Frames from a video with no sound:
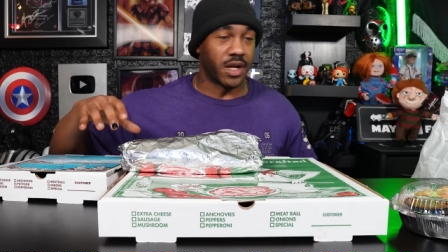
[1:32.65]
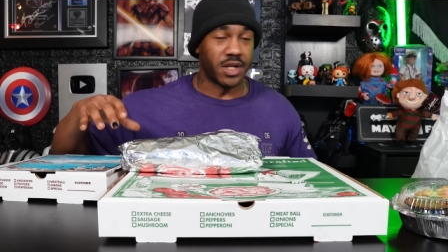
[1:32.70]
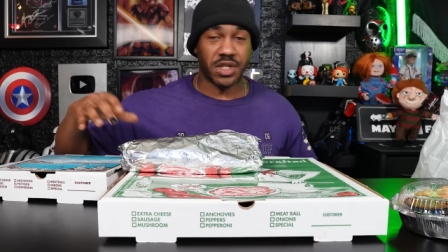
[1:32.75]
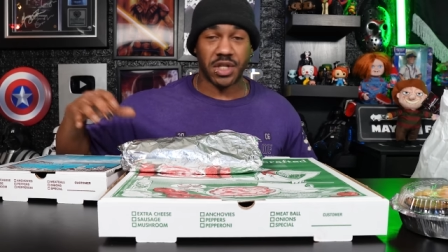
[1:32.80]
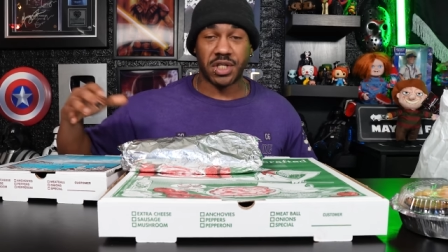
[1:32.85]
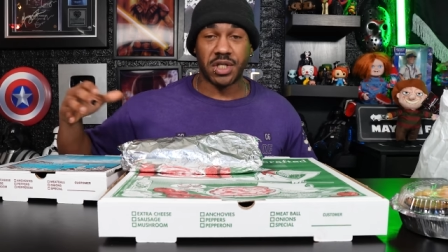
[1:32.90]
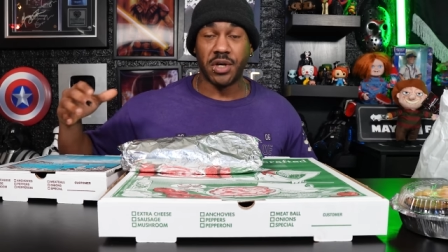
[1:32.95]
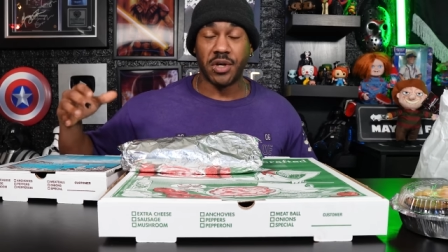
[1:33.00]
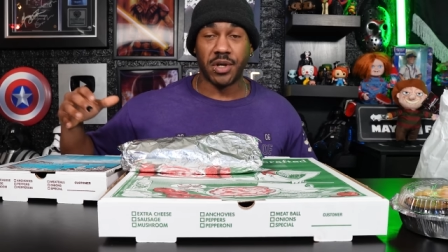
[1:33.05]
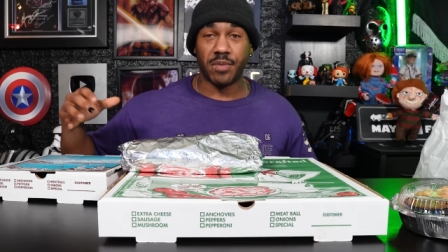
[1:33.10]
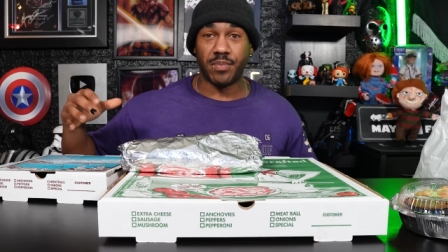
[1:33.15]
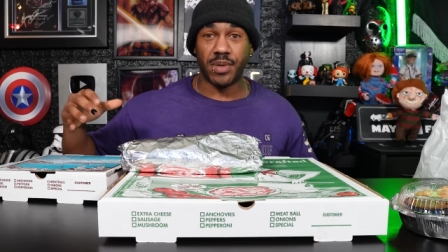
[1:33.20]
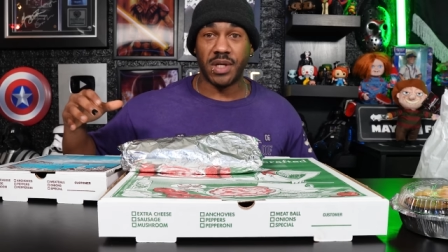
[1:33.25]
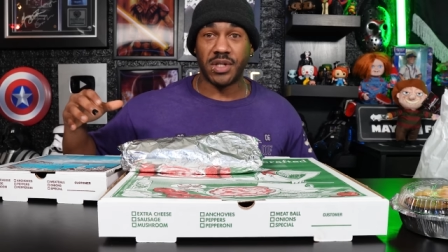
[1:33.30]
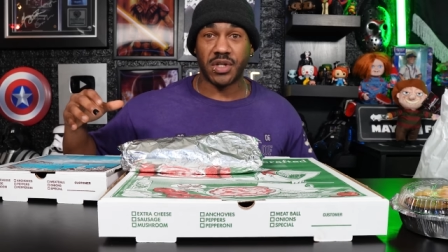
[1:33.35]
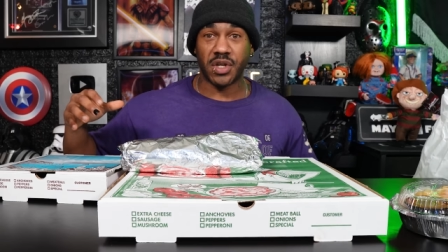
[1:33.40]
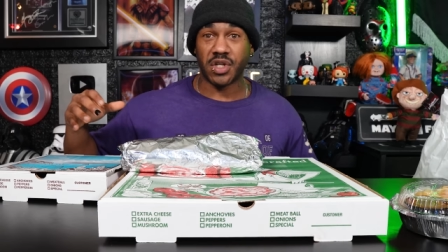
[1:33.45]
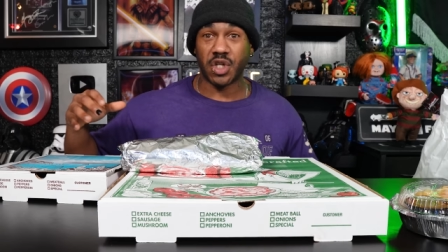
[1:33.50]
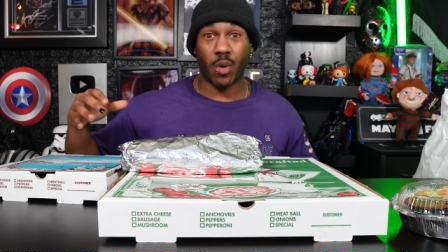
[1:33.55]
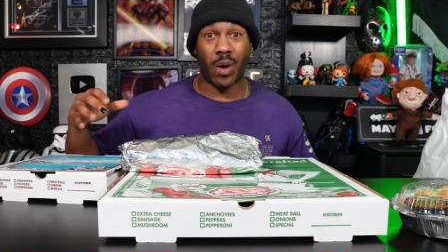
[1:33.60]
a Sicilian
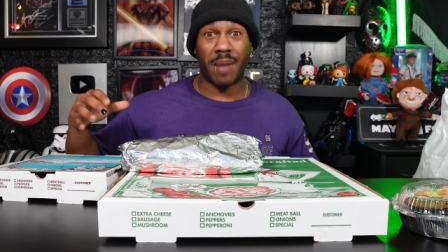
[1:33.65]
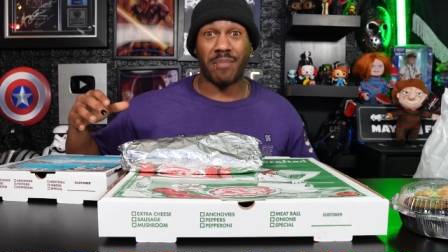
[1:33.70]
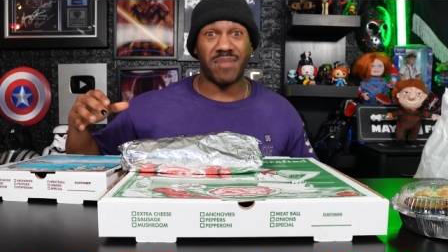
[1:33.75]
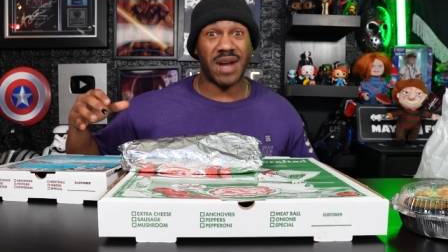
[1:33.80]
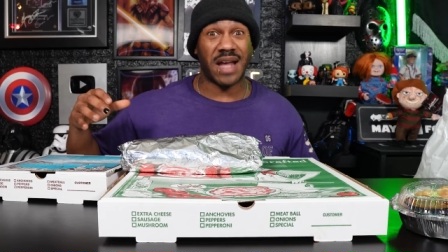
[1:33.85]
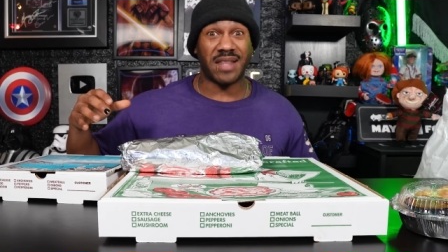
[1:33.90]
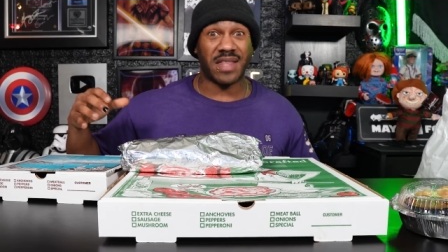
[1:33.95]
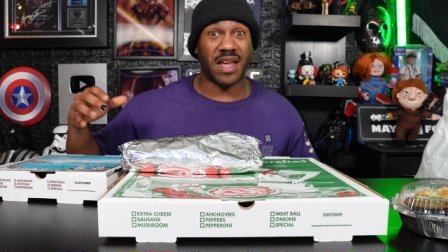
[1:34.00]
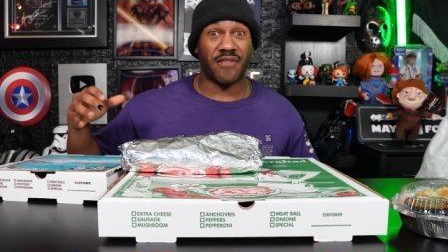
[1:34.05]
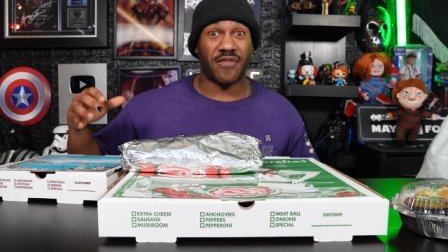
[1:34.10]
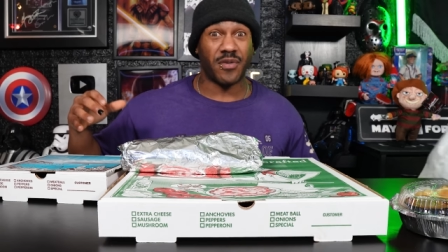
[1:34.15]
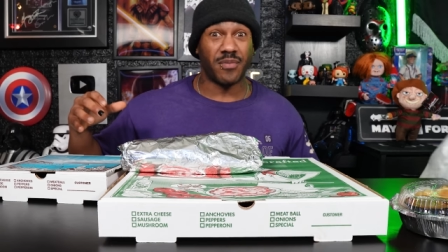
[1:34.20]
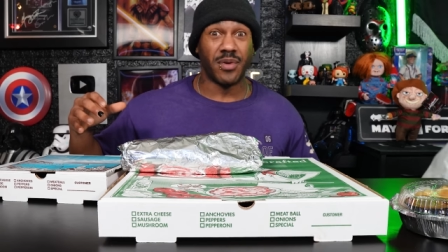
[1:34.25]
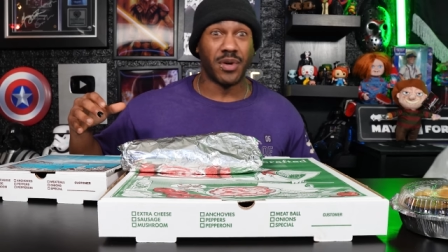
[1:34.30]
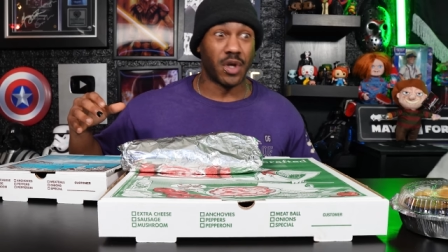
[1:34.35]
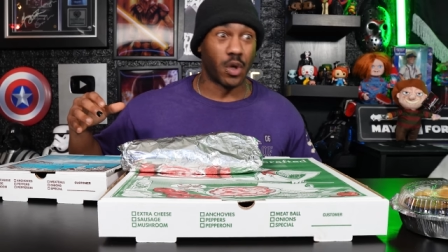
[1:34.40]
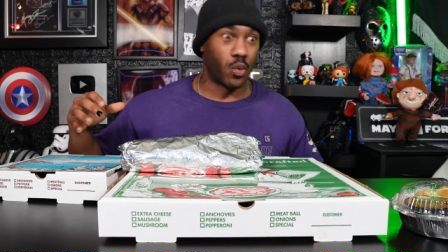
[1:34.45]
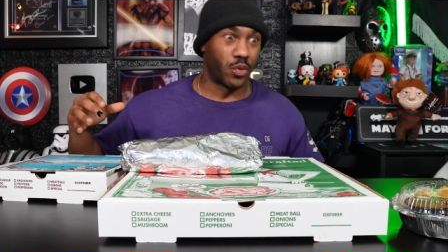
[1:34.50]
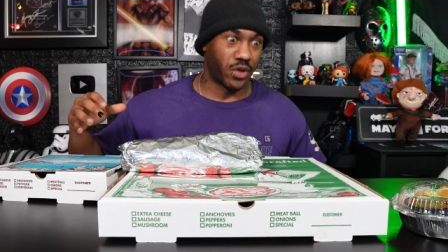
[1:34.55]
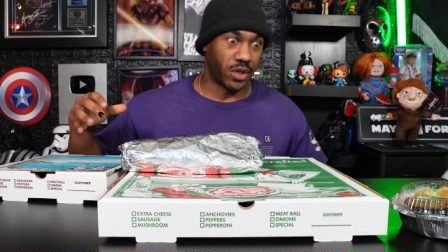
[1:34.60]
pizza, so I'm not that
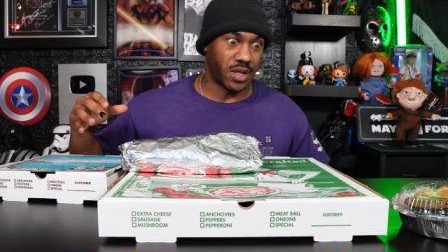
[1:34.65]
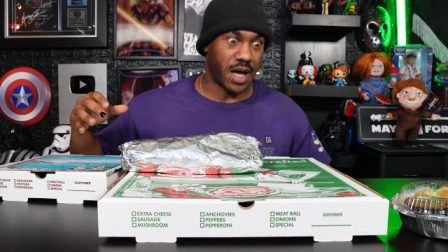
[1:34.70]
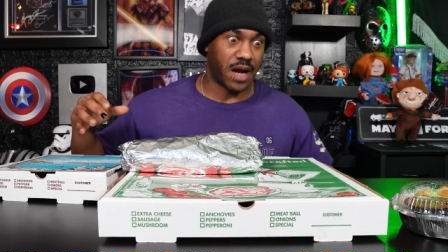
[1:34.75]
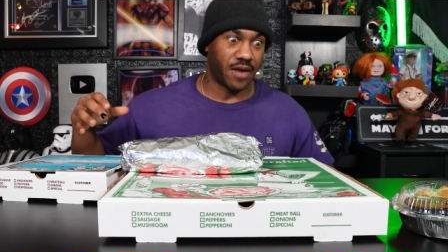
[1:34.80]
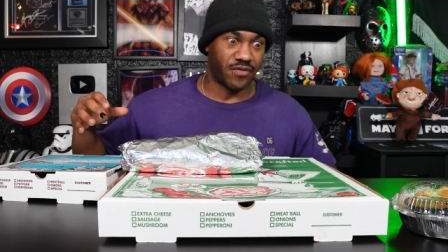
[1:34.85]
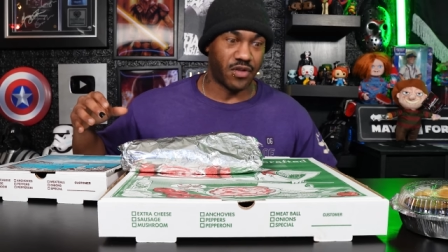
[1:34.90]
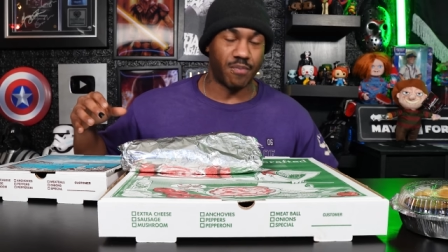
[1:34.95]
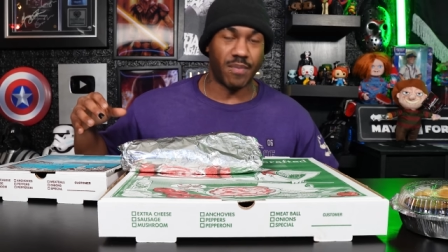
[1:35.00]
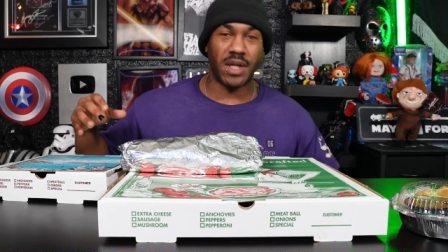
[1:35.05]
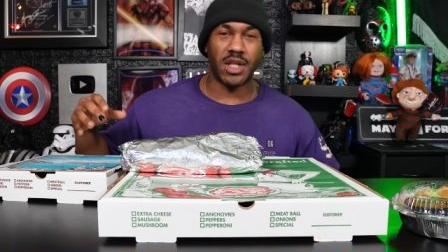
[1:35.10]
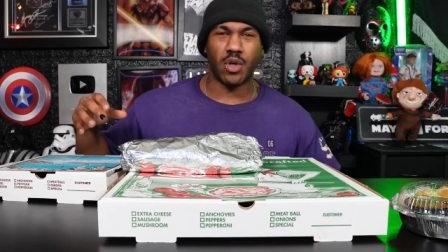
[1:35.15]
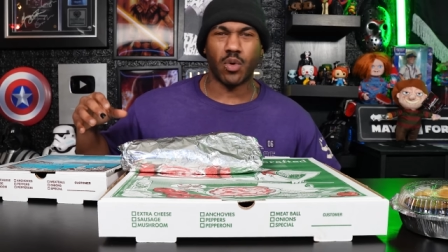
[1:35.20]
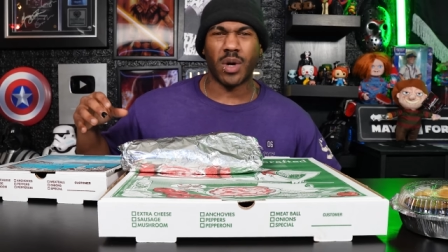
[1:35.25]
familiar with a lot of the menu.